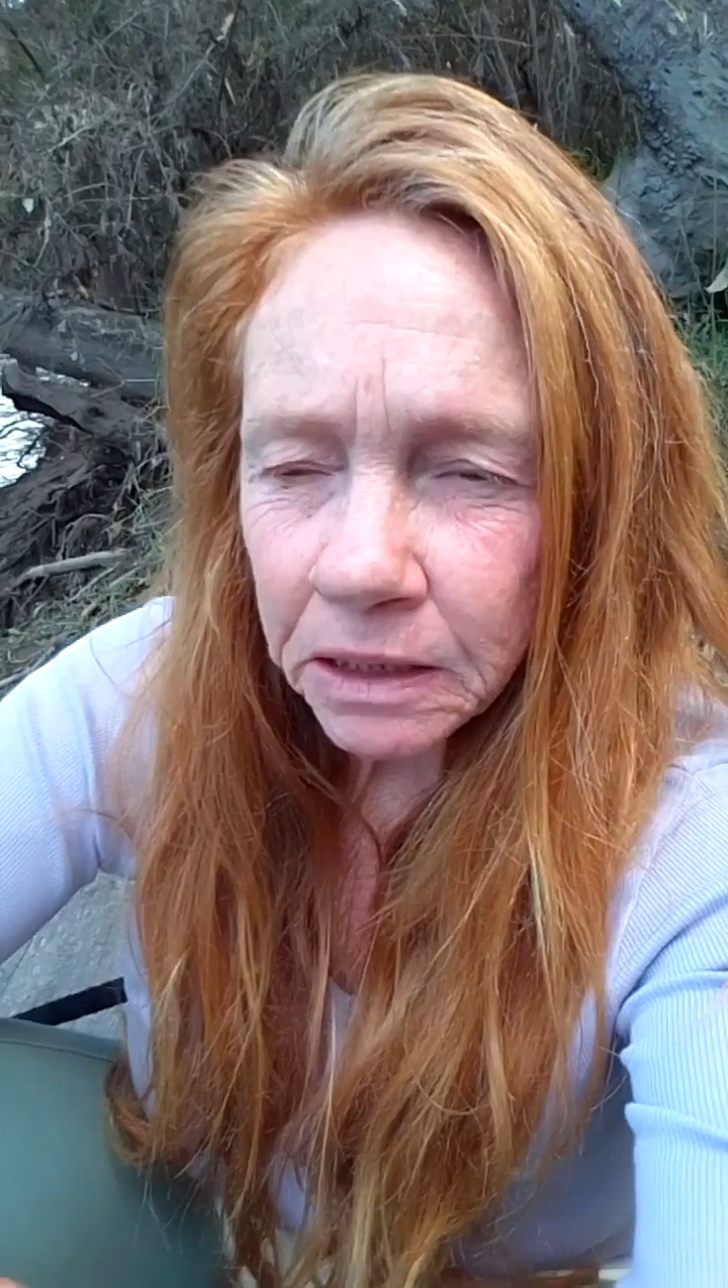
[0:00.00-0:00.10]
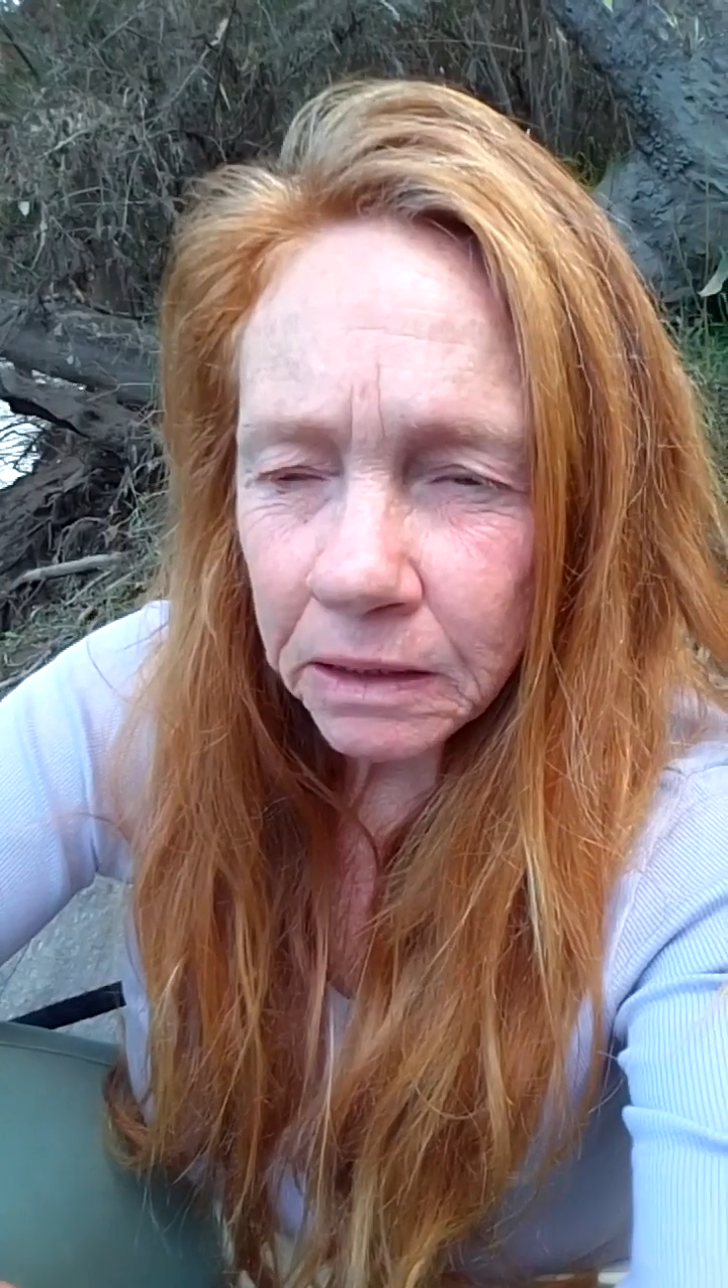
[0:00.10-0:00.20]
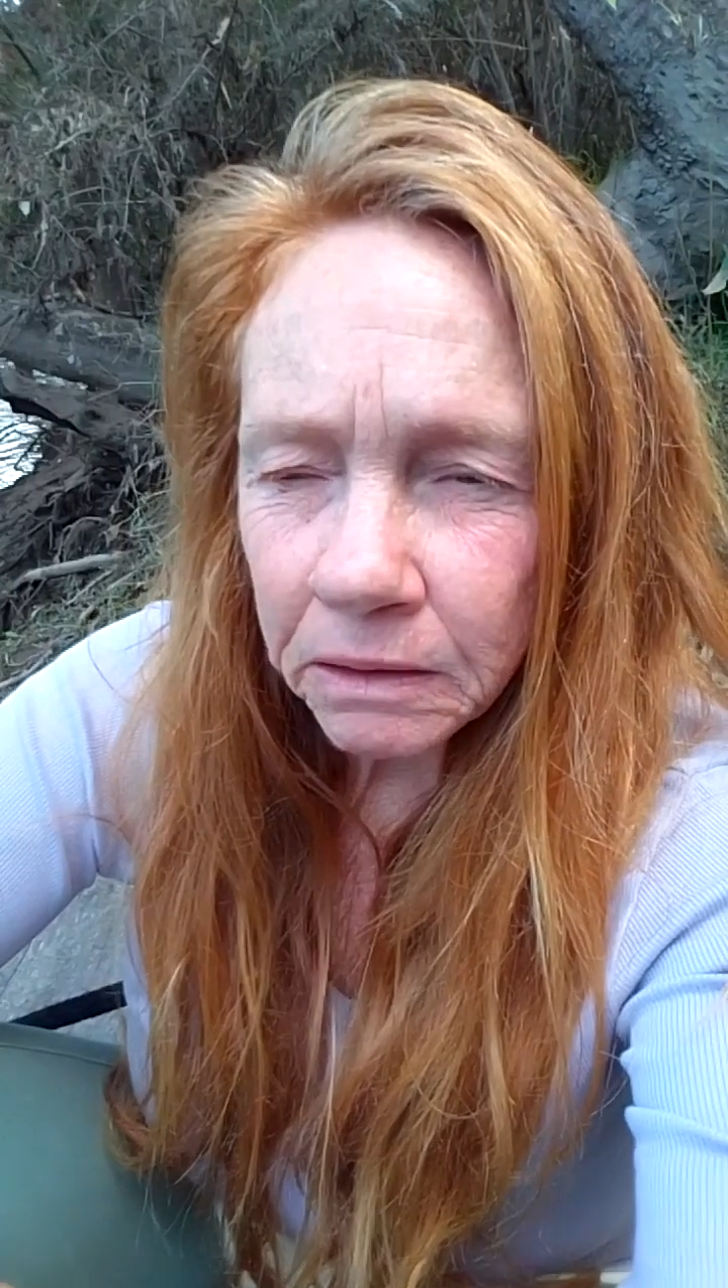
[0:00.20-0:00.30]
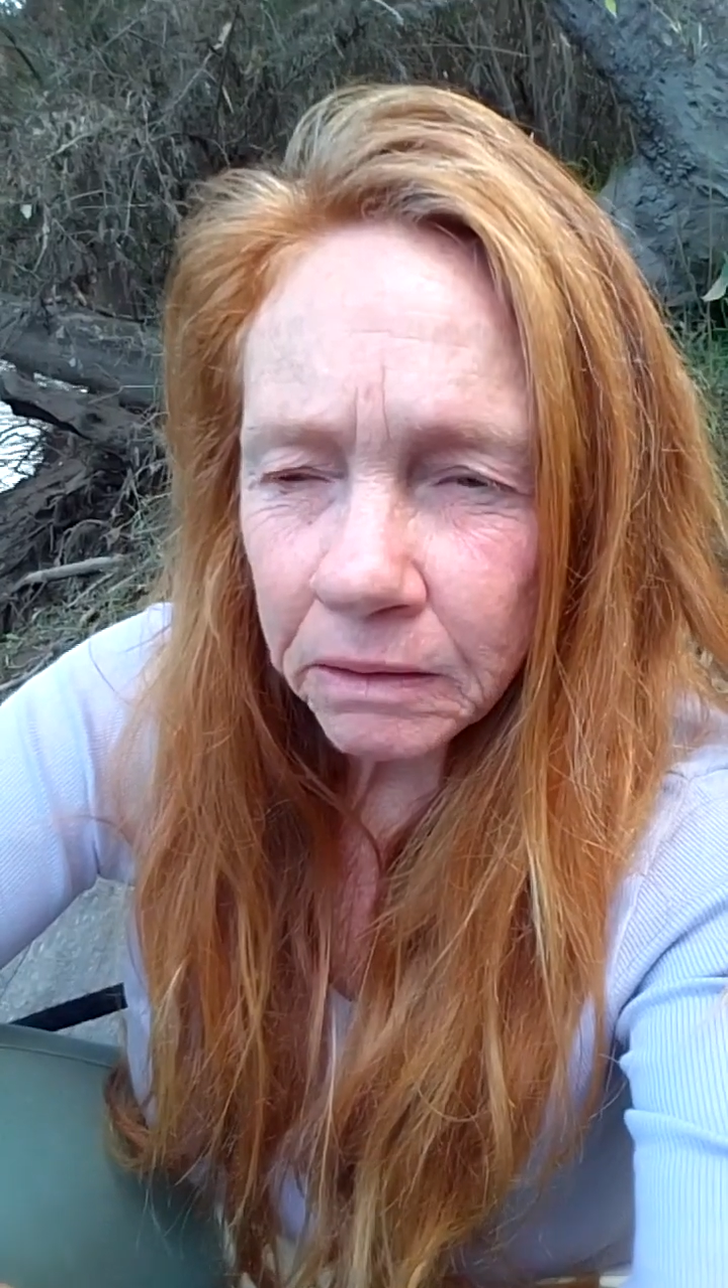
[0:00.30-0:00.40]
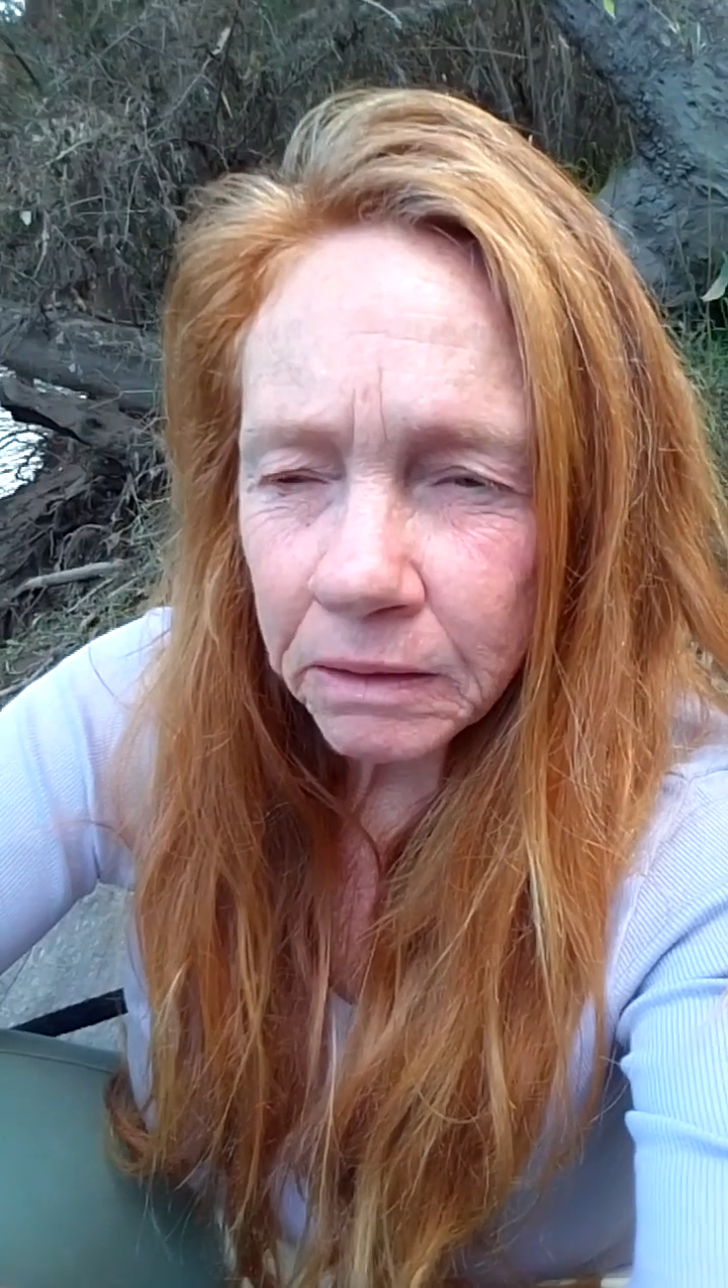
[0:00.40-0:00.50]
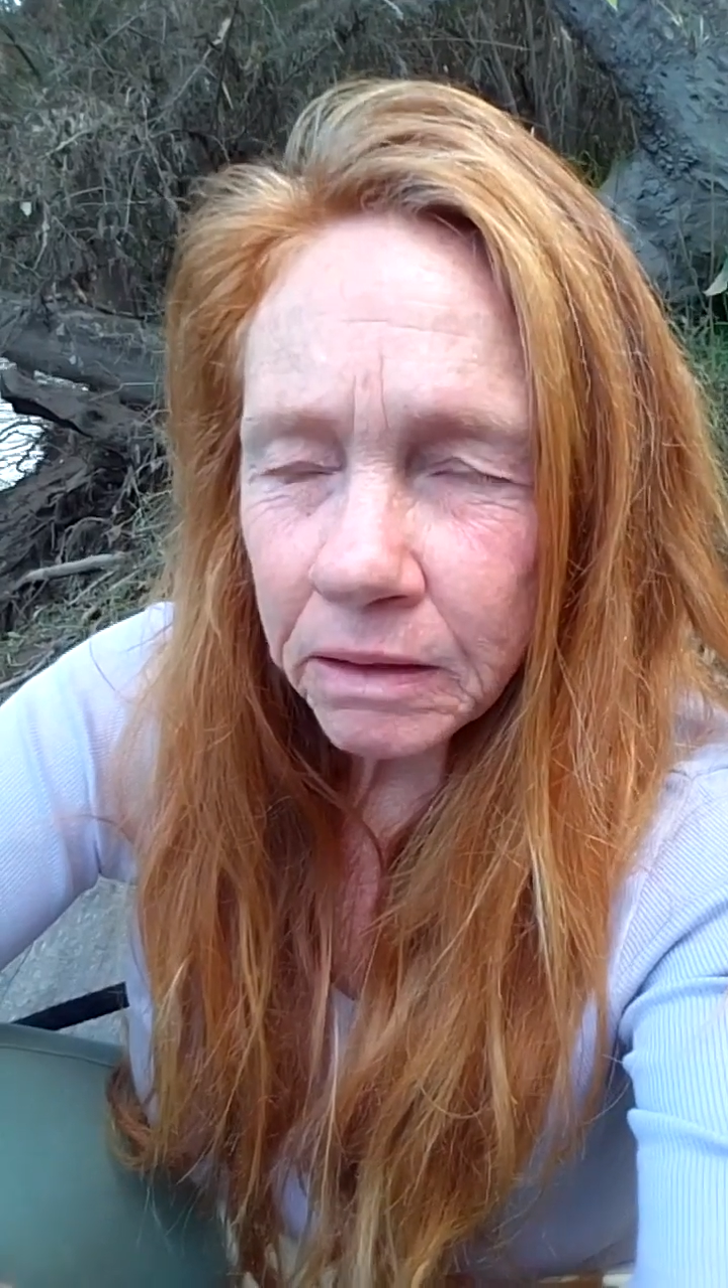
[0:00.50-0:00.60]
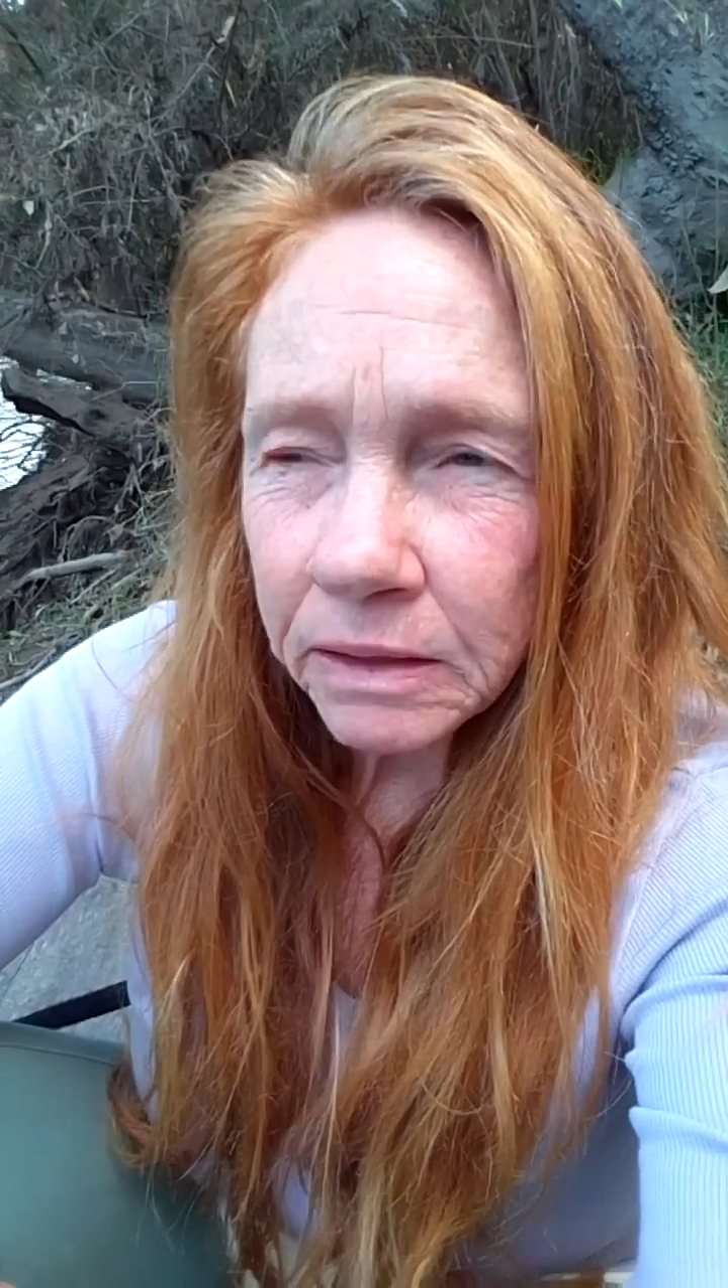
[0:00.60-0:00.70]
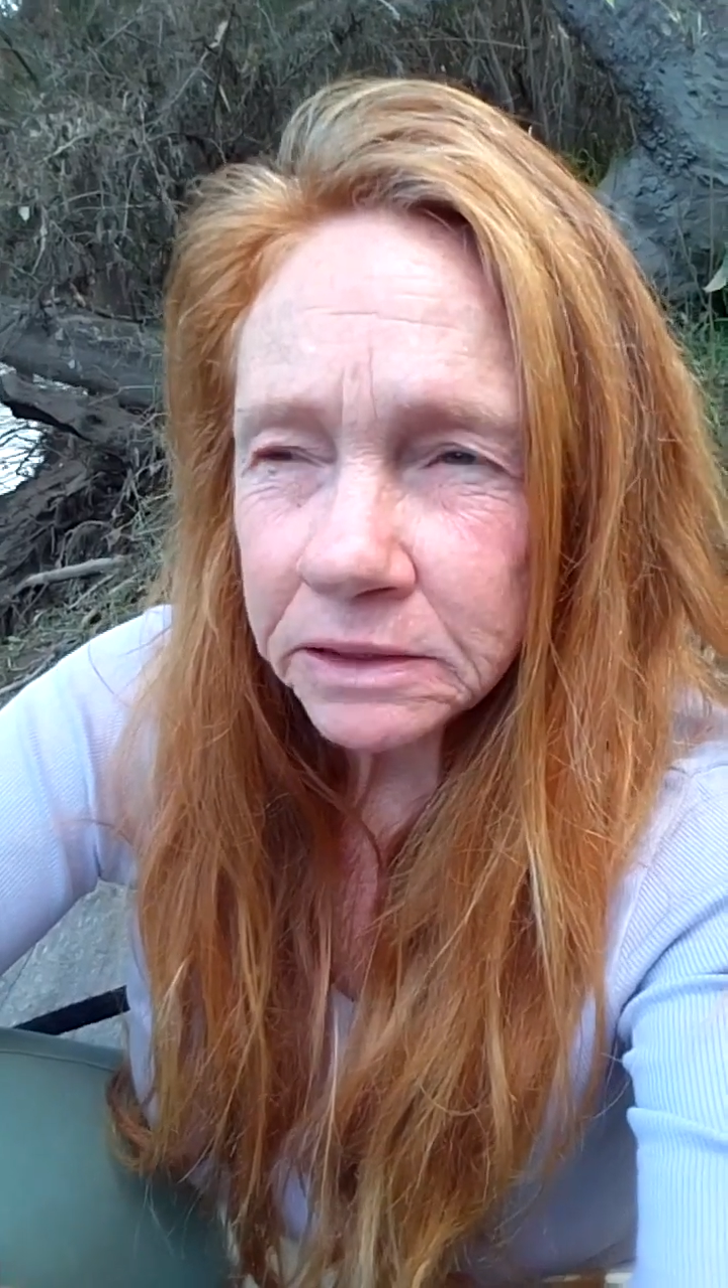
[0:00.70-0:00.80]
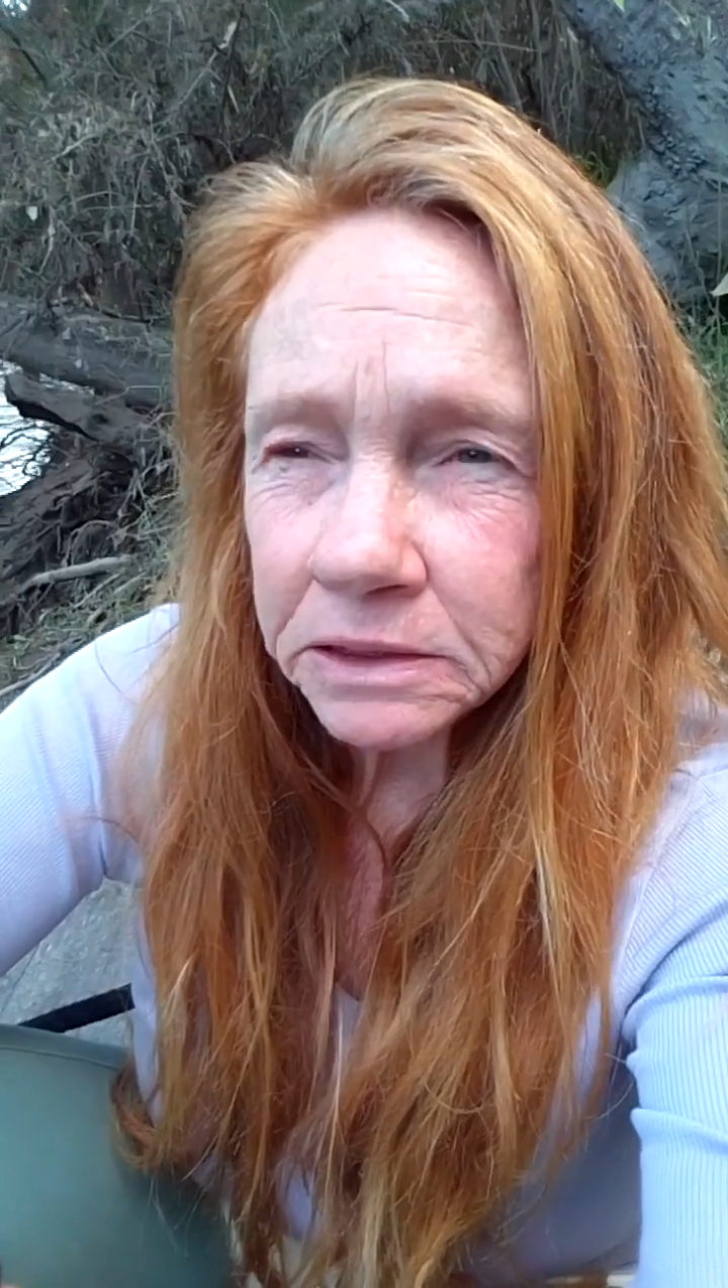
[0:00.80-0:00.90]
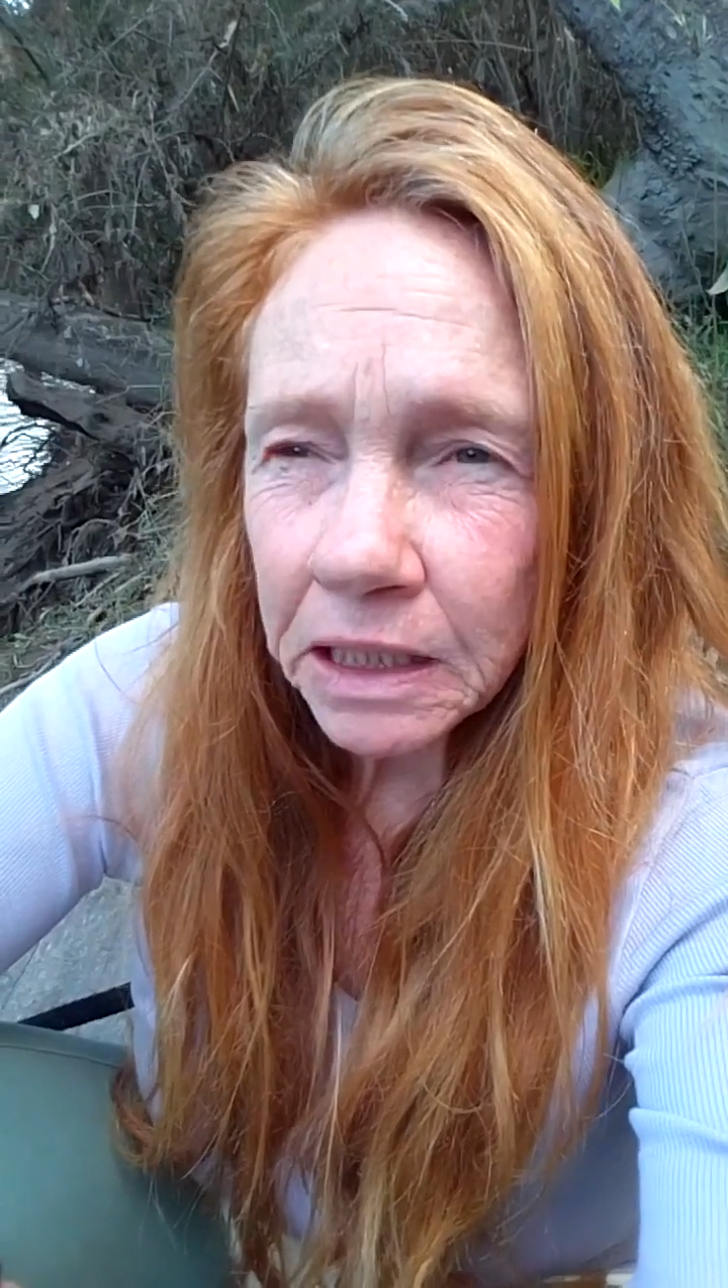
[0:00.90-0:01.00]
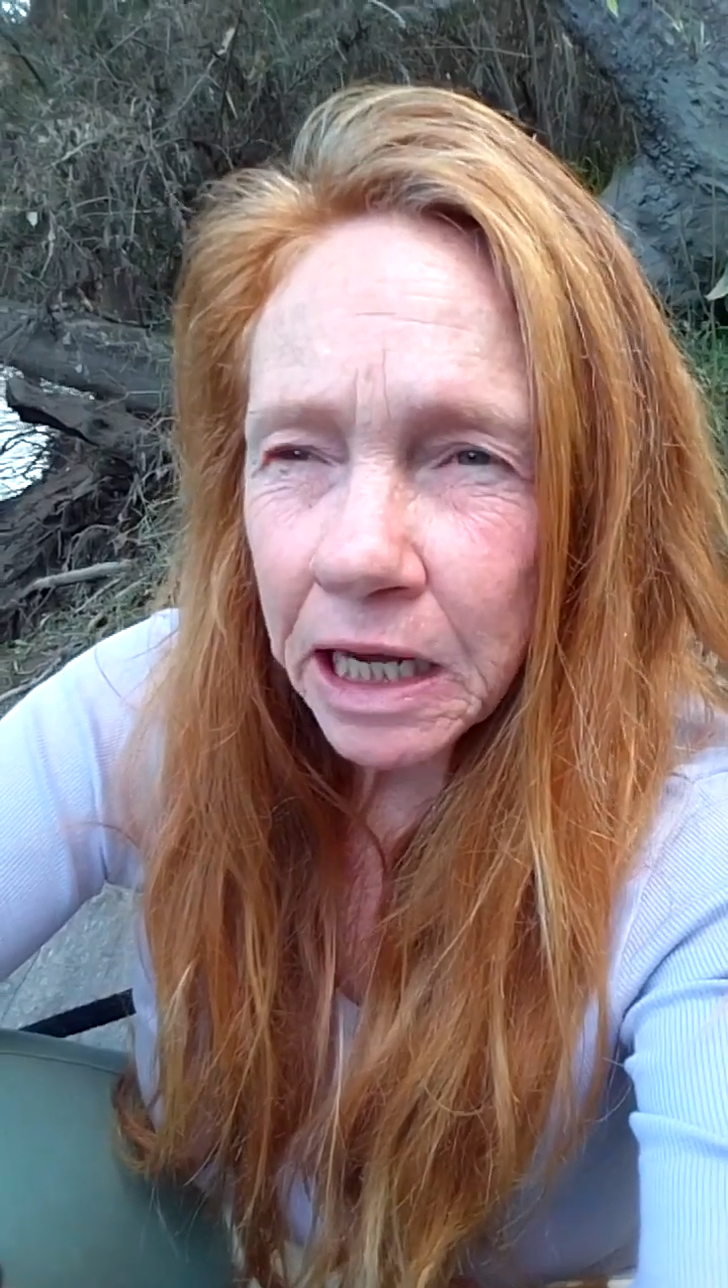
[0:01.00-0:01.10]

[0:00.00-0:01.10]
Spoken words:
is